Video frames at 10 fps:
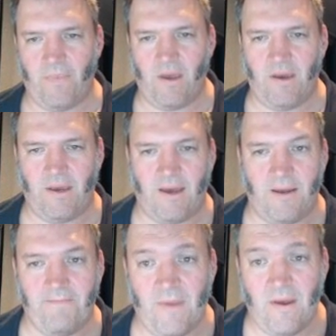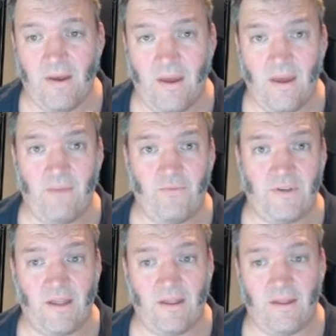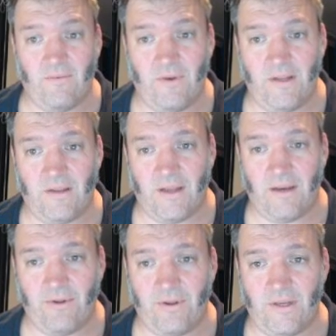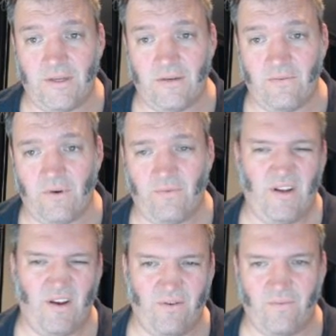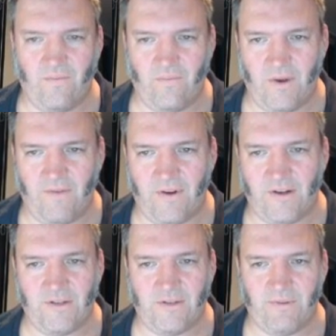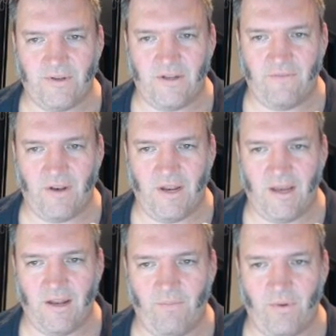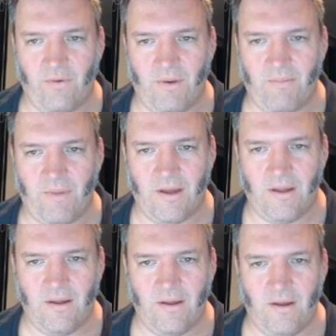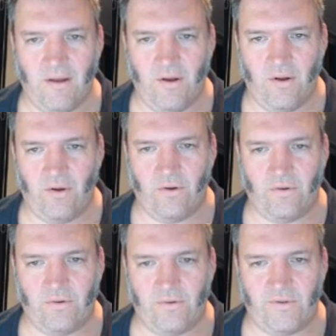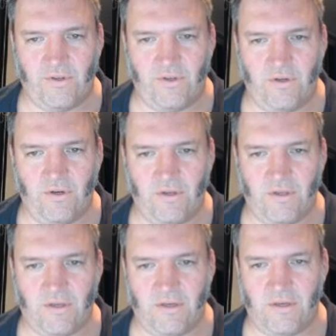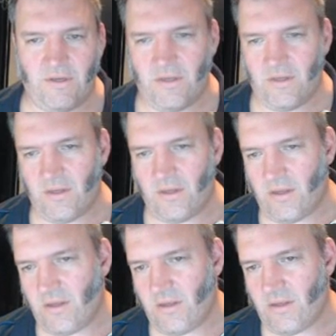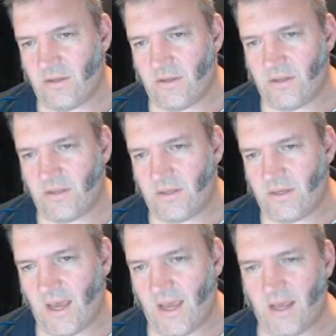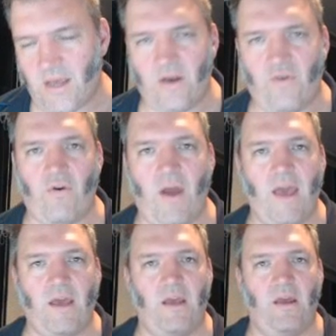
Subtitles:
Okay, and what's the other thing we need to label on this? Well, we know where functions are positive and negative, but remember, all students take crack